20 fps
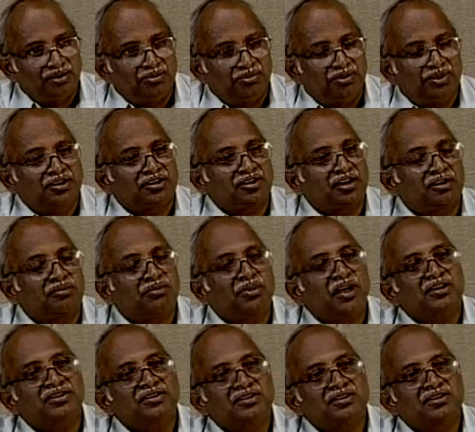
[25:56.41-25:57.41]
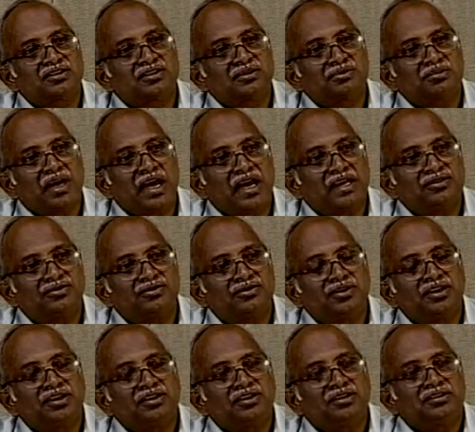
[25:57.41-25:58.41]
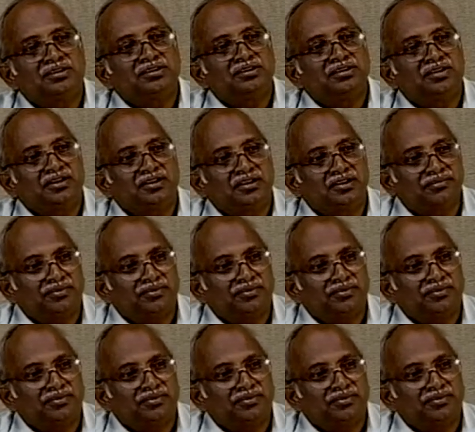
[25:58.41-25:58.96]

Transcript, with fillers: but truck barge system actually originated